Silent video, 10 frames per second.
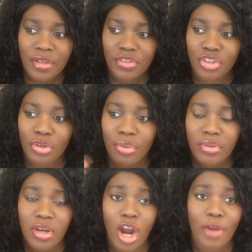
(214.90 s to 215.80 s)
to
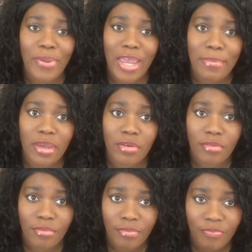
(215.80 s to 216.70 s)
the car payment
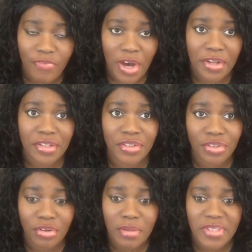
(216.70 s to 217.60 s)
fund. You
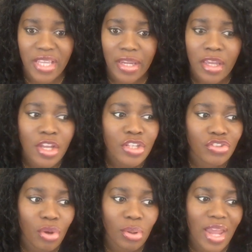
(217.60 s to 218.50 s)
know what I'm saying?
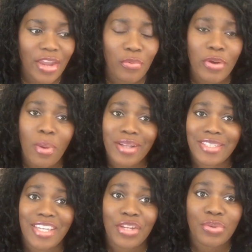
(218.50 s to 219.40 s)
So like, we want
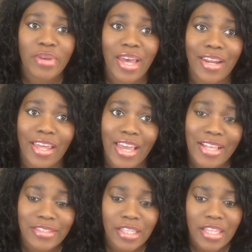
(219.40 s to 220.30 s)
to get new Cadillac
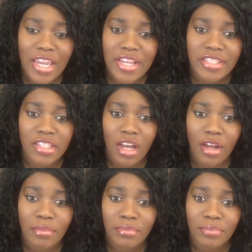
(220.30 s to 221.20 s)
Escalades,
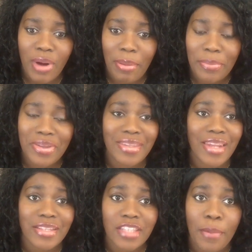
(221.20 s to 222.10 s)
probably in the
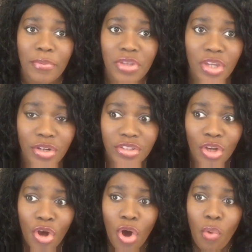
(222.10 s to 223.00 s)
next couple years.
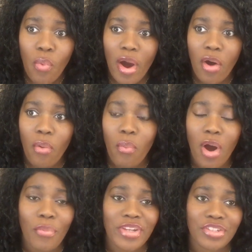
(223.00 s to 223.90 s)
Well,
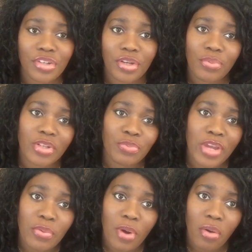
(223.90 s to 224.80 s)
what we did was
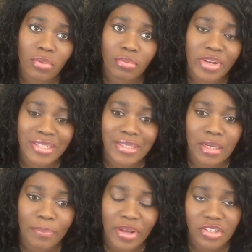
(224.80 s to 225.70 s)
we did
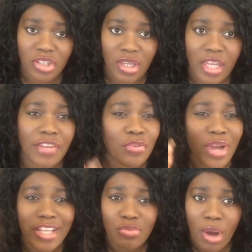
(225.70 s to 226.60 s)
a budget. And if you
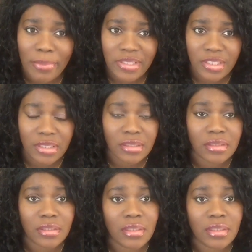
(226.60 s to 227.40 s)
guys want me to